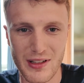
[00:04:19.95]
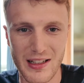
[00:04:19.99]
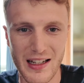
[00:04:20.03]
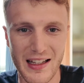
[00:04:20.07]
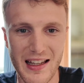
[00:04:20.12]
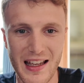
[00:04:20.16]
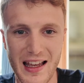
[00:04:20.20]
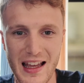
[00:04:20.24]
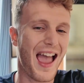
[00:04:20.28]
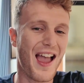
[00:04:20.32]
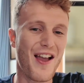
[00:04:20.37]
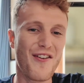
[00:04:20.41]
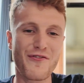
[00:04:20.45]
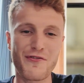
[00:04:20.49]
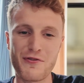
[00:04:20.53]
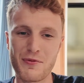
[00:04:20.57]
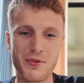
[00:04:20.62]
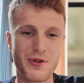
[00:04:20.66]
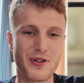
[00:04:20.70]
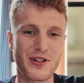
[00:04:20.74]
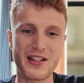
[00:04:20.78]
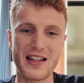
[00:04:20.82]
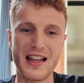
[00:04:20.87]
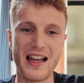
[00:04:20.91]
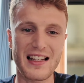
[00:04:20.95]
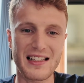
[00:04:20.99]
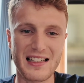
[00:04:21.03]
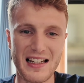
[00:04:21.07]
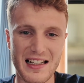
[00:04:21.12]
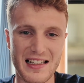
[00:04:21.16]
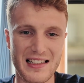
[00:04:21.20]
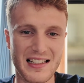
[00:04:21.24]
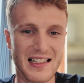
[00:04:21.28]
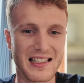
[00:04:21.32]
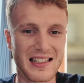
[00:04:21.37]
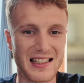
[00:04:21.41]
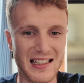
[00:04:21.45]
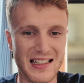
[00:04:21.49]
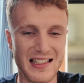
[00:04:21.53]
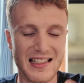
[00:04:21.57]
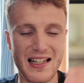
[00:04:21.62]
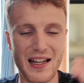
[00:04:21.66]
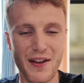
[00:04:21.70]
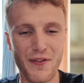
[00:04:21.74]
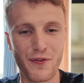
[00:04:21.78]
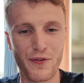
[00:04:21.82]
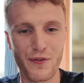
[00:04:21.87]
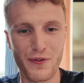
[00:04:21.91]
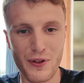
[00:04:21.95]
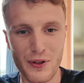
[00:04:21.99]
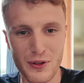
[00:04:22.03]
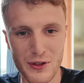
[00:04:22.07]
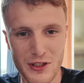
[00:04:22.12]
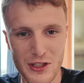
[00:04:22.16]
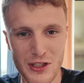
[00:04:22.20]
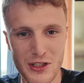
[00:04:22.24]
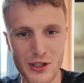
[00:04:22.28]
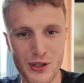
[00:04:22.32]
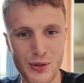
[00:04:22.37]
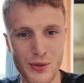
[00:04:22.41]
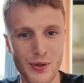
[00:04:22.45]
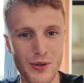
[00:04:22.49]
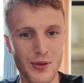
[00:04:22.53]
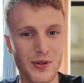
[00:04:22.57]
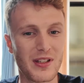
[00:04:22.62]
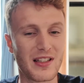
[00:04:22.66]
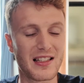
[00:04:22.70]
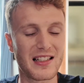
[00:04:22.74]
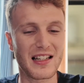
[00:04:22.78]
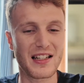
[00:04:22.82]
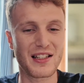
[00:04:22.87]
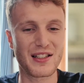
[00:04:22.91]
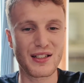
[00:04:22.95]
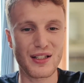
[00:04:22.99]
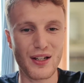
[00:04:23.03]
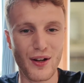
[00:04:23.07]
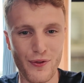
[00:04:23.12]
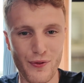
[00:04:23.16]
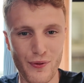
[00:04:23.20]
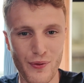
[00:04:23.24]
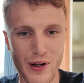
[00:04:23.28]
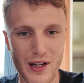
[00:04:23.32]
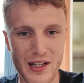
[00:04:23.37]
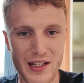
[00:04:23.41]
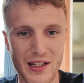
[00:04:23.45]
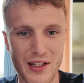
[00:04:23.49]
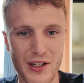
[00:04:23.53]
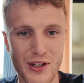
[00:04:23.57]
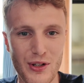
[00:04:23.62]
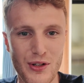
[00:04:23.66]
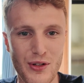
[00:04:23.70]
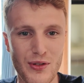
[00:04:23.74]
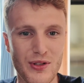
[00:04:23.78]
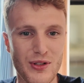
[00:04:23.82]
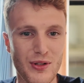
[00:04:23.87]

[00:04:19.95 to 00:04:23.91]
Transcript: Like, everybody has access to the same filters you do in the same software that you do.